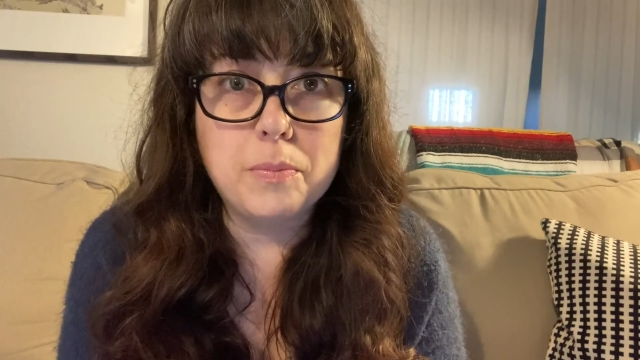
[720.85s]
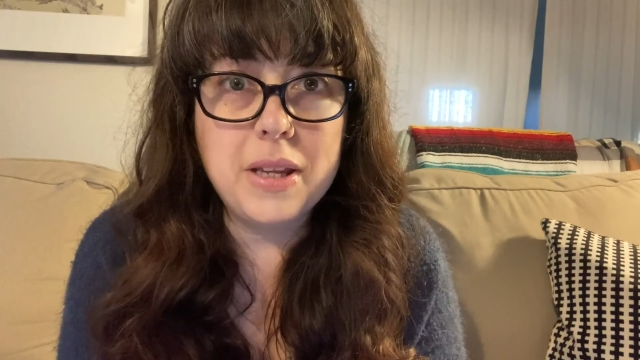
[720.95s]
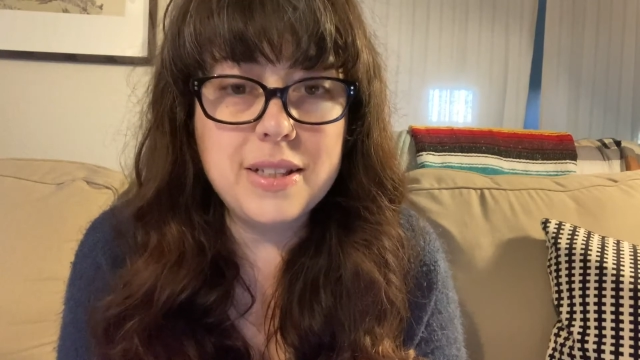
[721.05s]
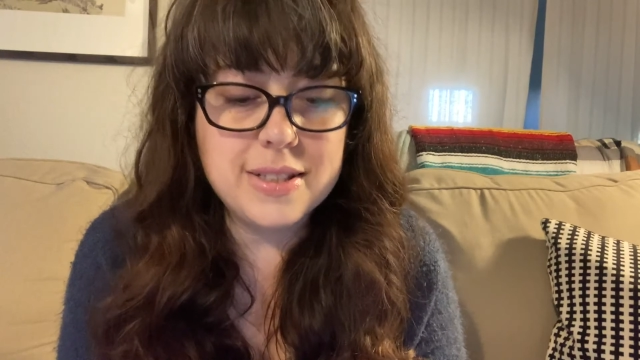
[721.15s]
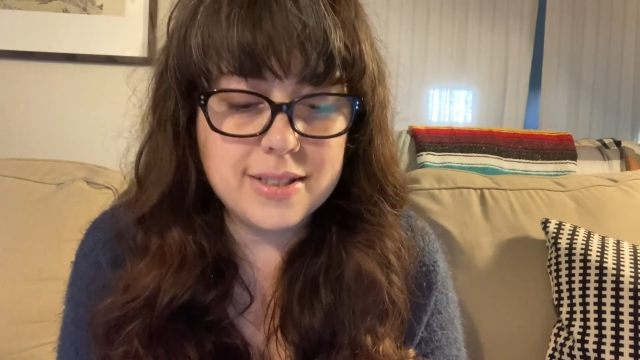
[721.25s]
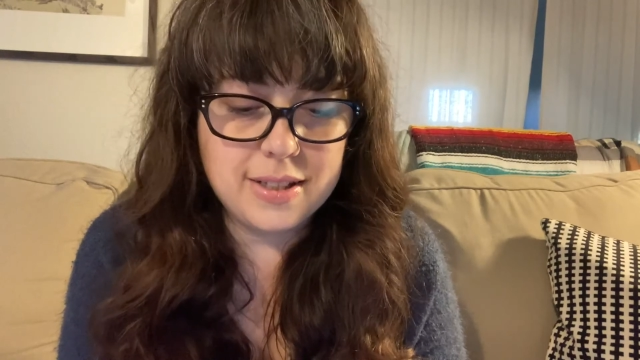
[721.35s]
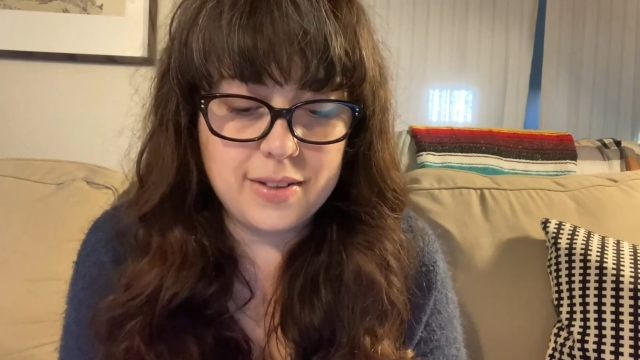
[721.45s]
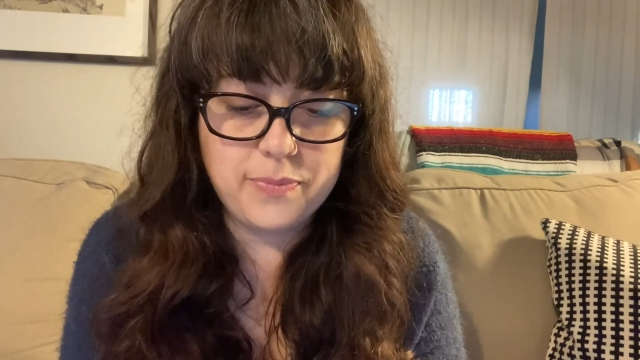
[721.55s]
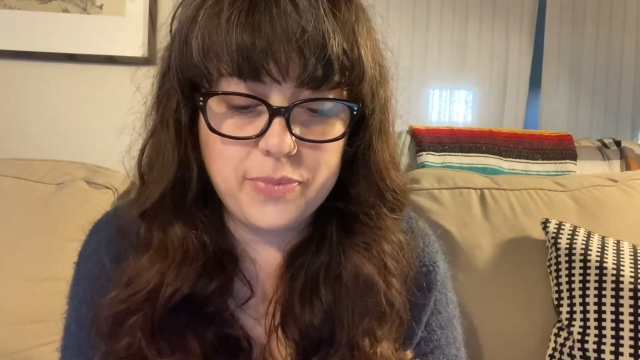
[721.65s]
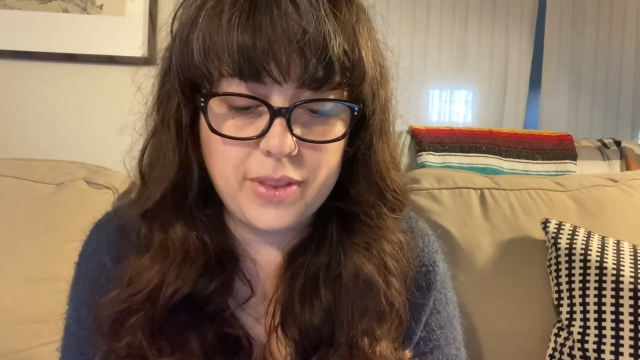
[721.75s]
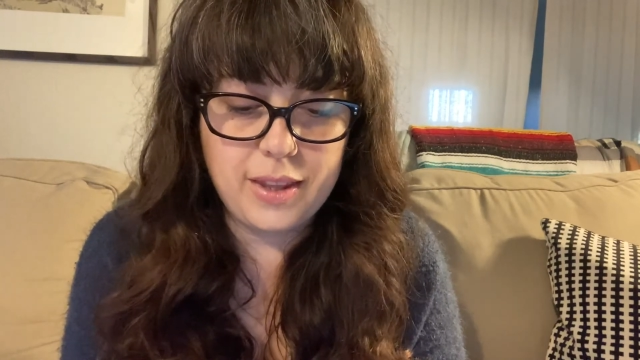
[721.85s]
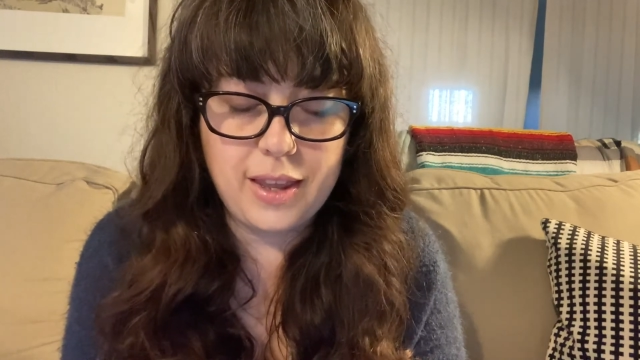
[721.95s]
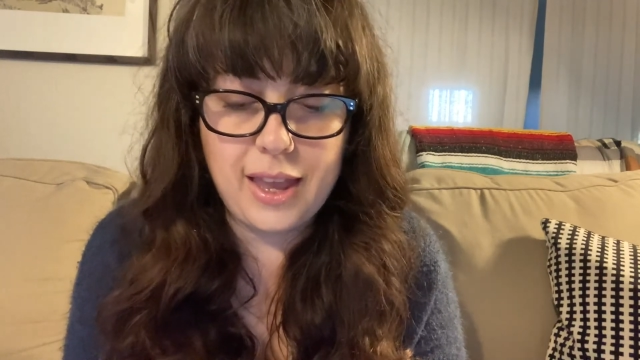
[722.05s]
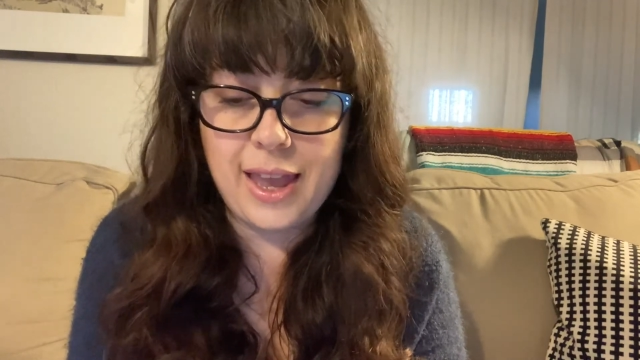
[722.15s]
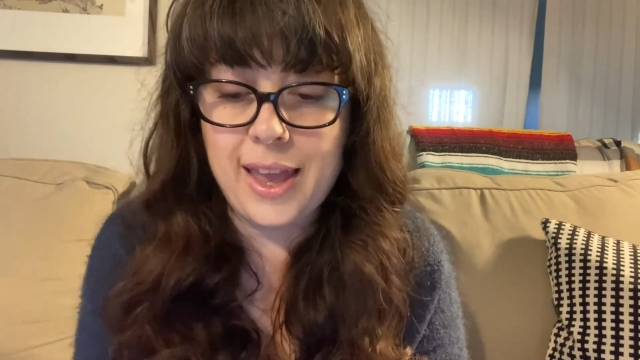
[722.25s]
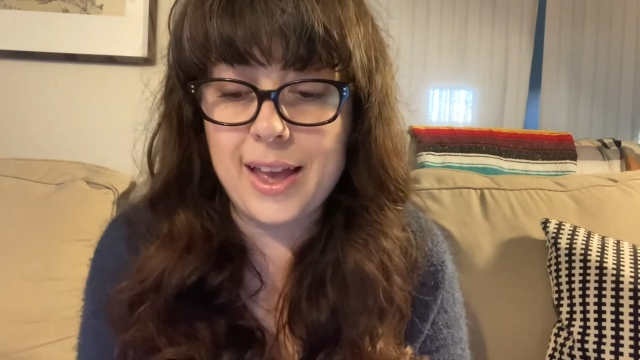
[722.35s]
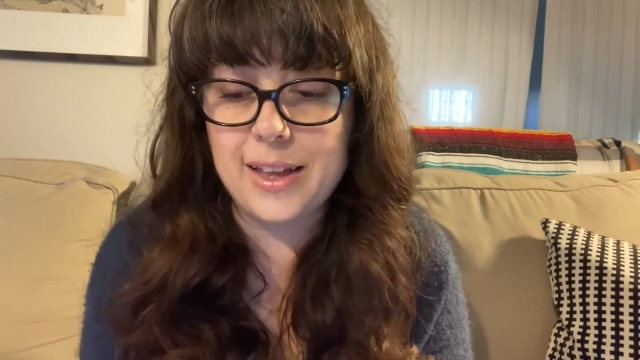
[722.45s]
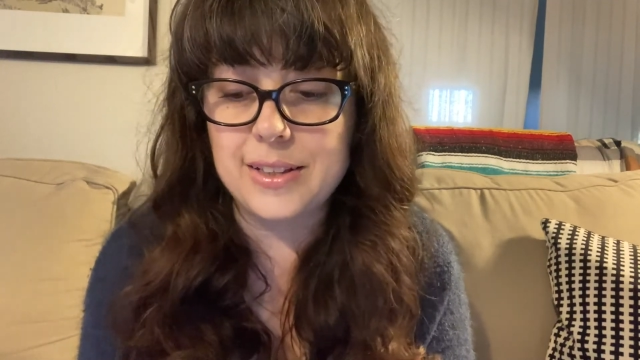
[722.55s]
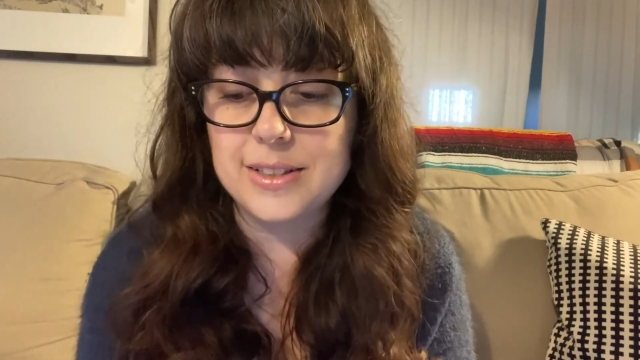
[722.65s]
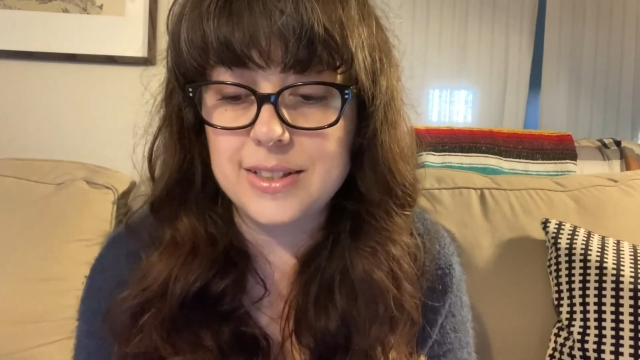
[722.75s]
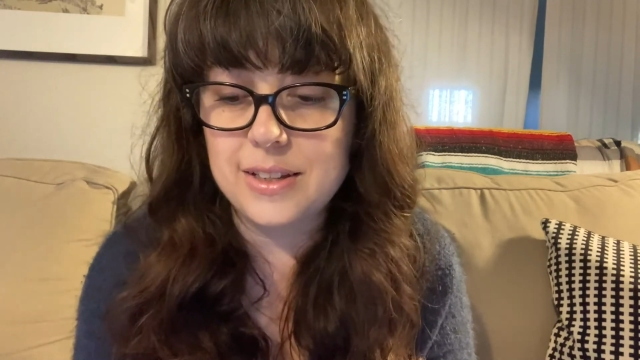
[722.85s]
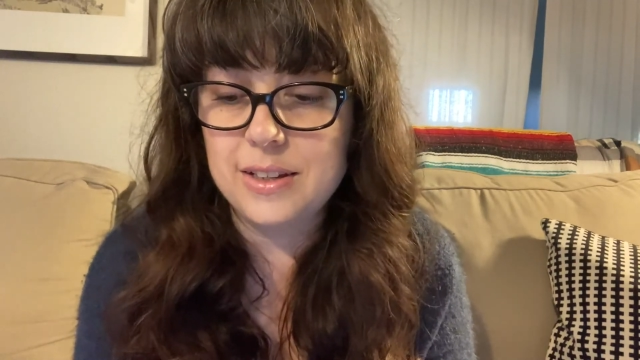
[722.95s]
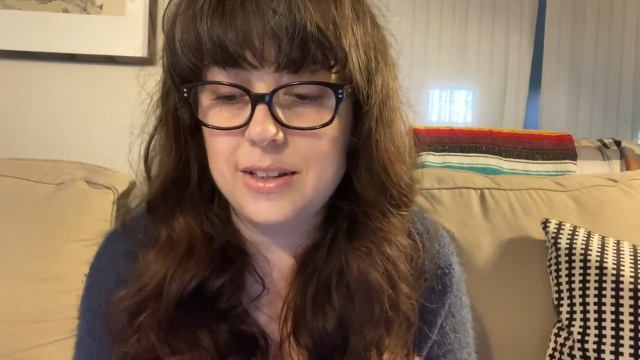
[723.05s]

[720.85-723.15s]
midst, and